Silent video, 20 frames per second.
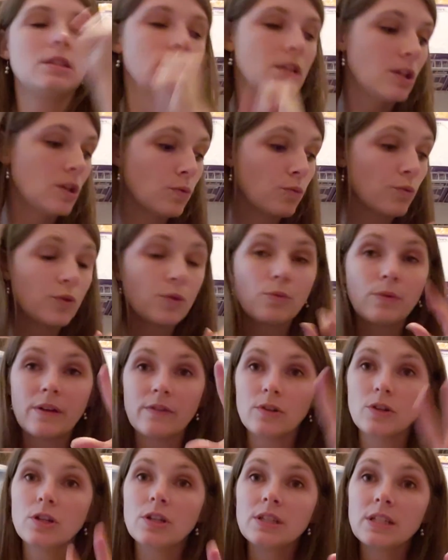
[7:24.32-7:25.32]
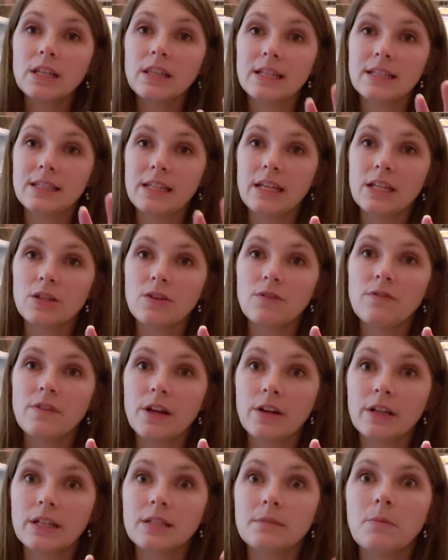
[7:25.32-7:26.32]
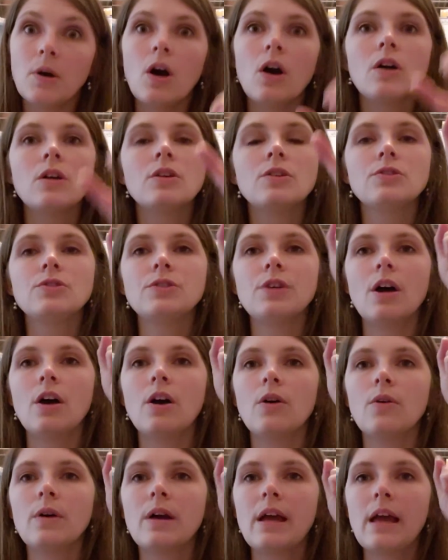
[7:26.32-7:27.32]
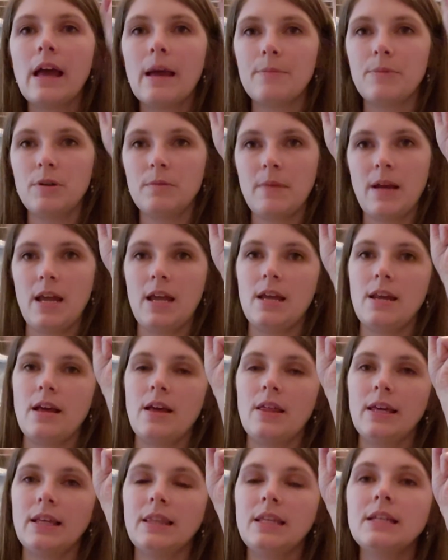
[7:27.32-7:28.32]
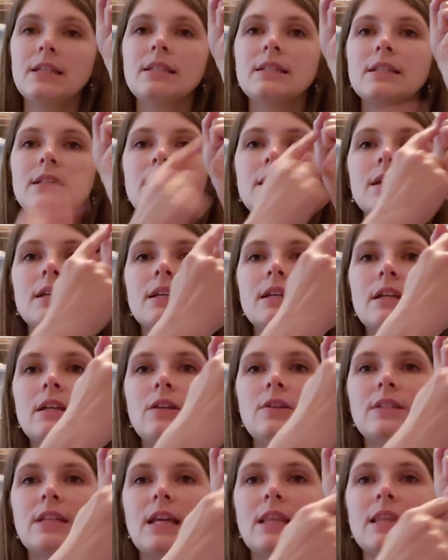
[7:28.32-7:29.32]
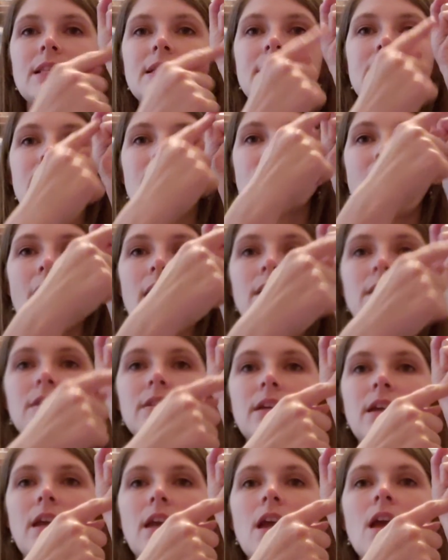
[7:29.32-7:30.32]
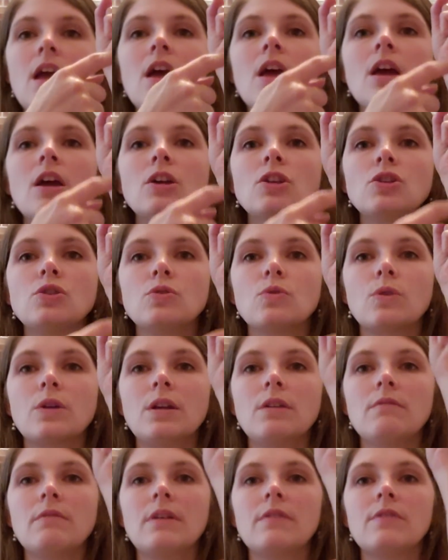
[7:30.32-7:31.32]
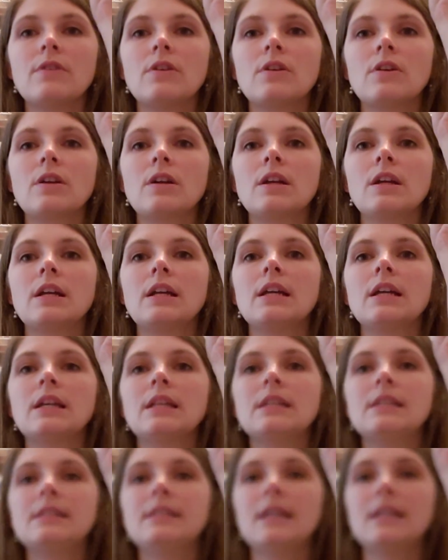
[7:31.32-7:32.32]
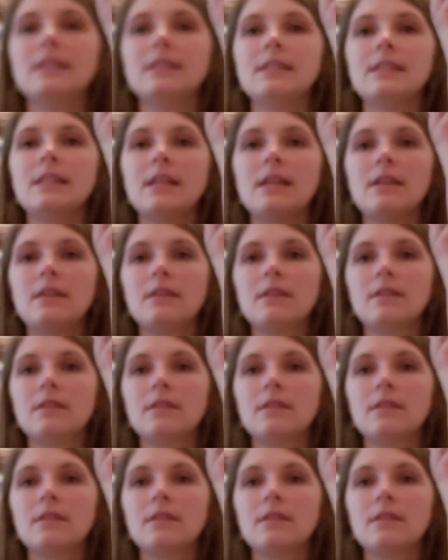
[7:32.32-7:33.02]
The rivers and the seas are very small. So I put my hand out like this. And you say the Sea of Galilee, Jordan River, Dead Sea.